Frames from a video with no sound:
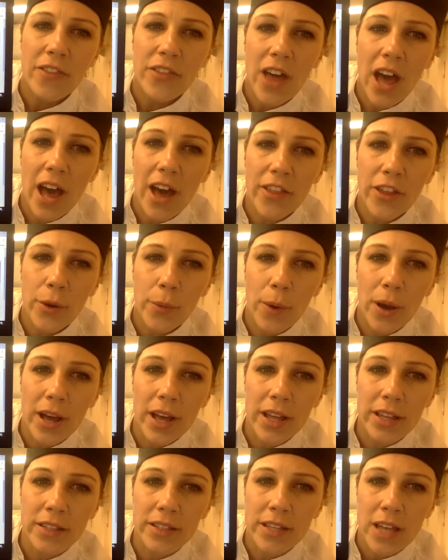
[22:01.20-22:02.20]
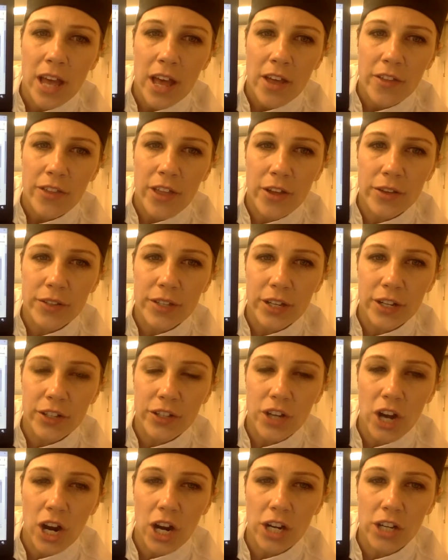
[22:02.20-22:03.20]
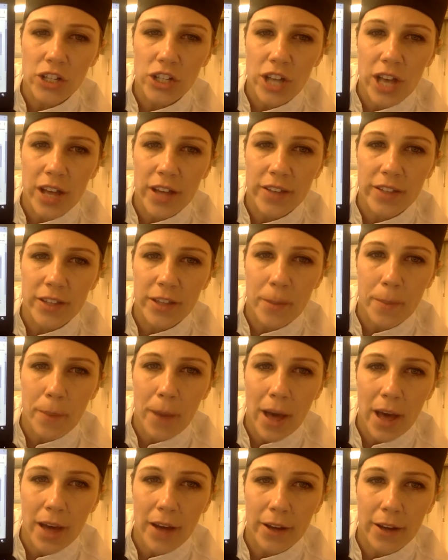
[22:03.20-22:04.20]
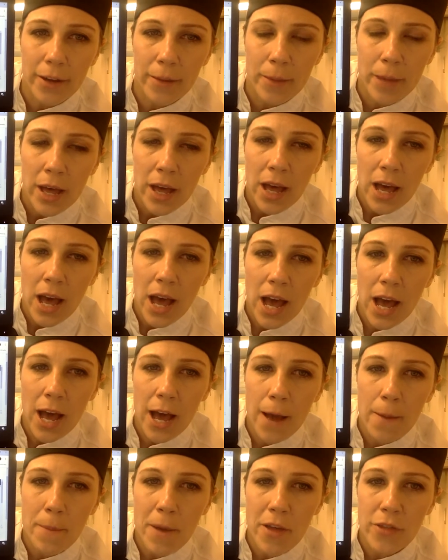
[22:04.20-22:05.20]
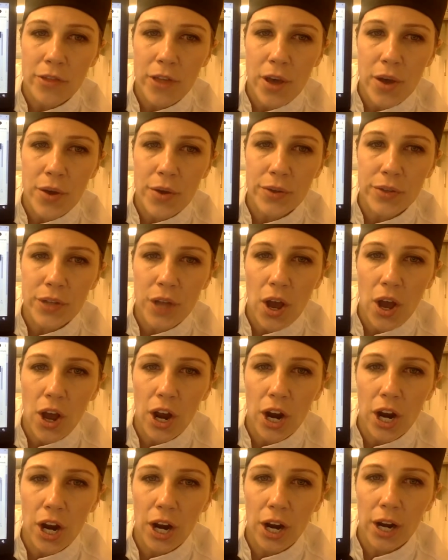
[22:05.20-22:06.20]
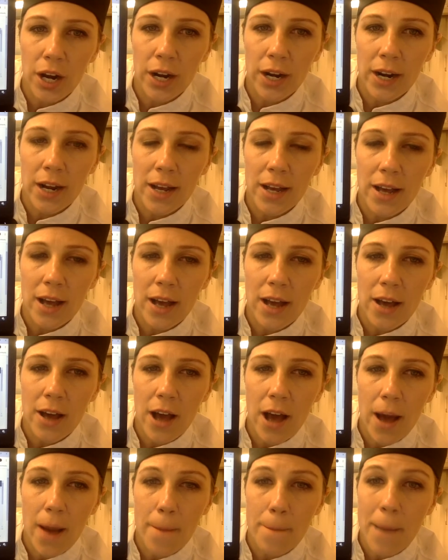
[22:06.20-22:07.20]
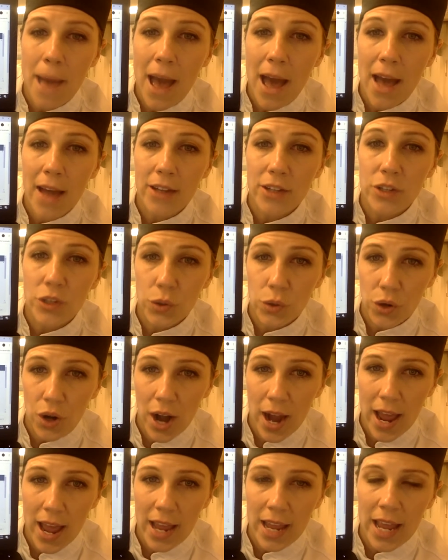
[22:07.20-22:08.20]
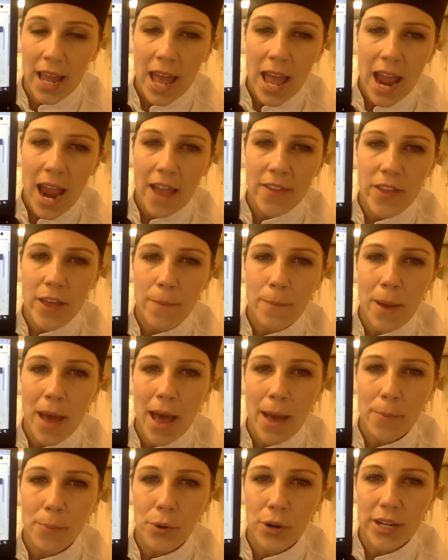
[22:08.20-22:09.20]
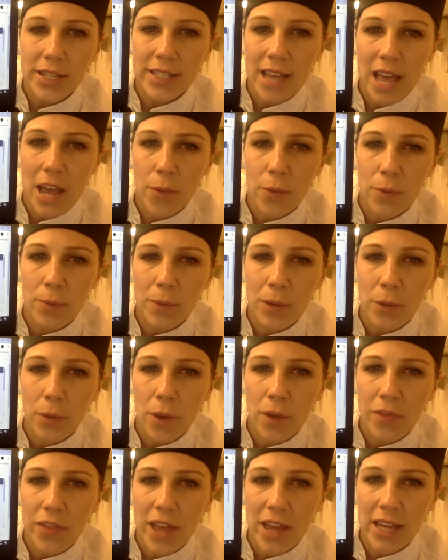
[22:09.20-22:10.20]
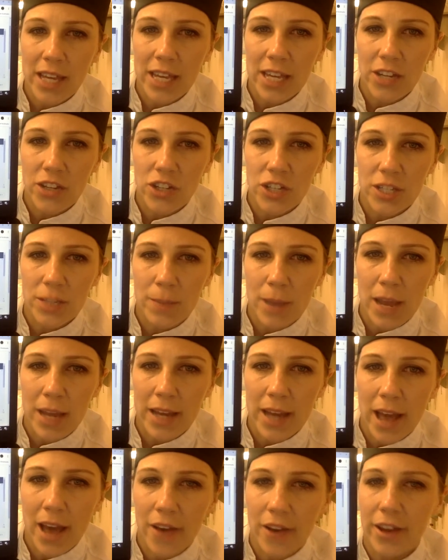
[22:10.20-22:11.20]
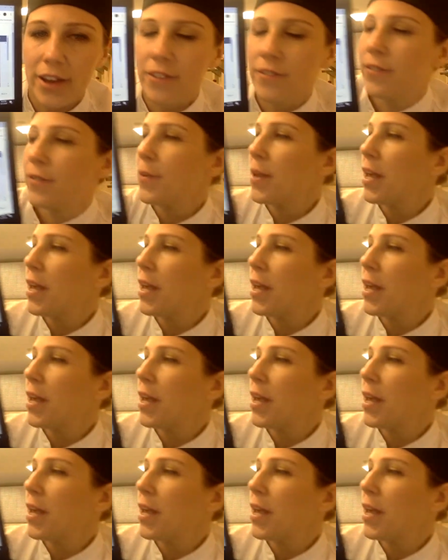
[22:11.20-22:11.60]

the other ones, those little tart shells in the bottom, those are pâte sucrée, and then pâte brisée would be what that quiche is made out of.